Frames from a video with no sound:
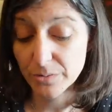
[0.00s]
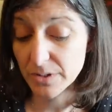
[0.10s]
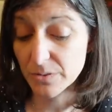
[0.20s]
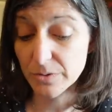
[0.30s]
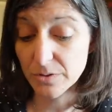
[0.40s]
it was
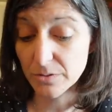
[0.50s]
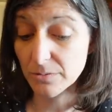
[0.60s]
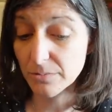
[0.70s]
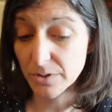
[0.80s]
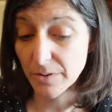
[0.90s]
this
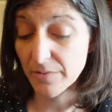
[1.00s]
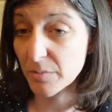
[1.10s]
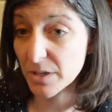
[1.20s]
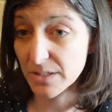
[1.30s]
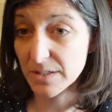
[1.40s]
real, you know,
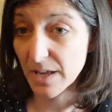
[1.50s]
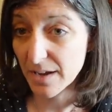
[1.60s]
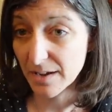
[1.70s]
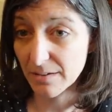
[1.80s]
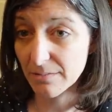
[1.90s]
everybody's
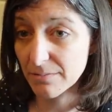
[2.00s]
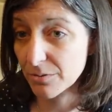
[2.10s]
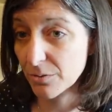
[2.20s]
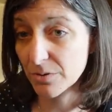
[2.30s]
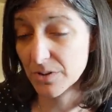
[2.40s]
saying
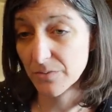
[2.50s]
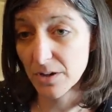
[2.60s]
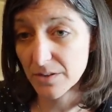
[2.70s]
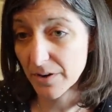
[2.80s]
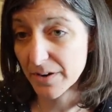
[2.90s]
through the course of
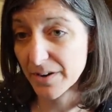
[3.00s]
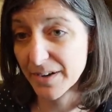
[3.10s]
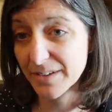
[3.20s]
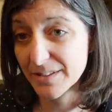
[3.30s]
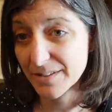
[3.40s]
all of our
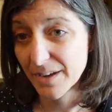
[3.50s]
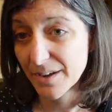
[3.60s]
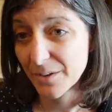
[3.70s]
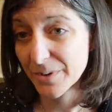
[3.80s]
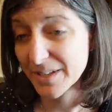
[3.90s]
hearings,
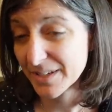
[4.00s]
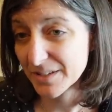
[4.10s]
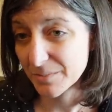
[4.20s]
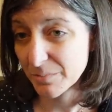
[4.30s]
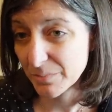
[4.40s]
we need
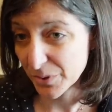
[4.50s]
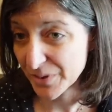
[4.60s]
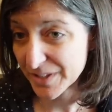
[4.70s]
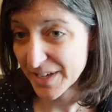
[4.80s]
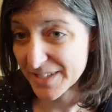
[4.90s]
to
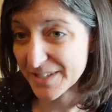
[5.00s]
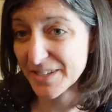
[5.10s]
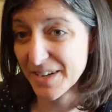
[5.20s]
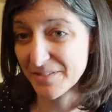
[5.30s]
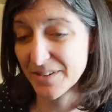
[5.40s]
build the size of
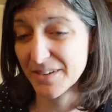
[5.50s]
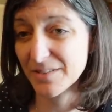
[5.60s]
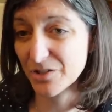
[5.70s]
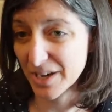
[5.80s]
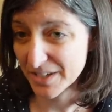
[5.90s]
the
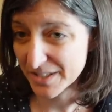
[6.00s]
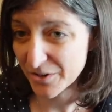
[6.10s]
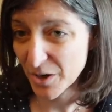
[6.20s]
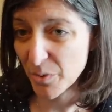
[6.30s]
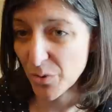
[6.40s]
Navy, China's
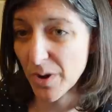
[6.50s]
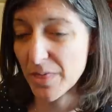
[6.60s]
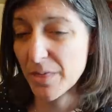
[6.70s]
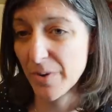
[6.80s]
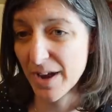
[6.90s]
our
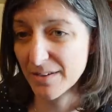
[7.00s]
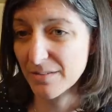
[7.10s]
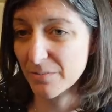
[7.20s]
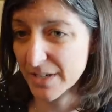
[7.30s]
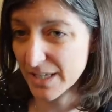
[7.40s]
#1 threat,
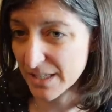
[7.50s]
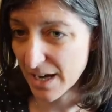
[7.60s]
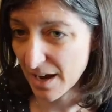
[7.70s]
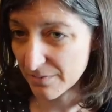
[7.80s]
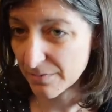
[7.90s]
we need to
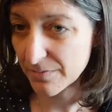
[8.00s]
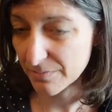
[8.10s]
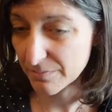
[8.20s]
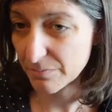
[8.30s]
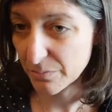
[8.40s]
have
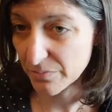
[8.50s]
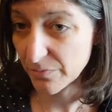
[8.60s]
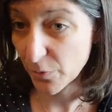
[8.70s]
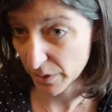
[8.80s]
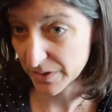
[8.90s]

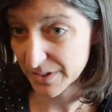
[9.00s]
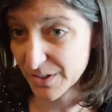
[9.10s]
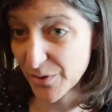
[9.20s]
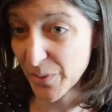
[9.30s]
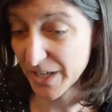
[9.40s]
forces
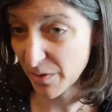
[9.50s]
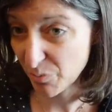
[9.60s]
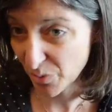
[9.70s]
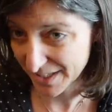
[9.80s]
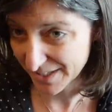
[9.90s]
so that we can have
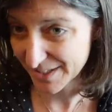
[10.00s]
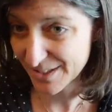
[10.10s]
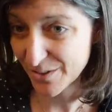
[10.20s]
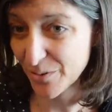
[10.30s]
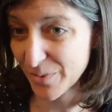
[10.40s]
presence,
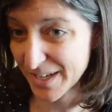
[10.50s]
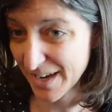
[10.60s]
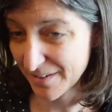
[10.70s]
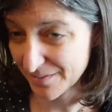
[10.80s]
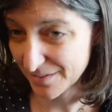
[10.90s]
so that we can
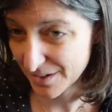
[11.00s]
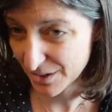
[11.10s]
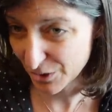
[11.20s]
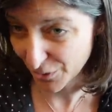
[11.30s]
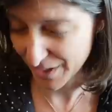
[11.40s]
have
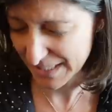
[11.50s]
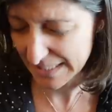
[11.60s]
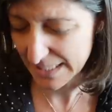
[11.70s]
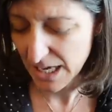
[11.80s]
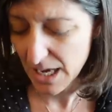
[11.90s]
deterrence.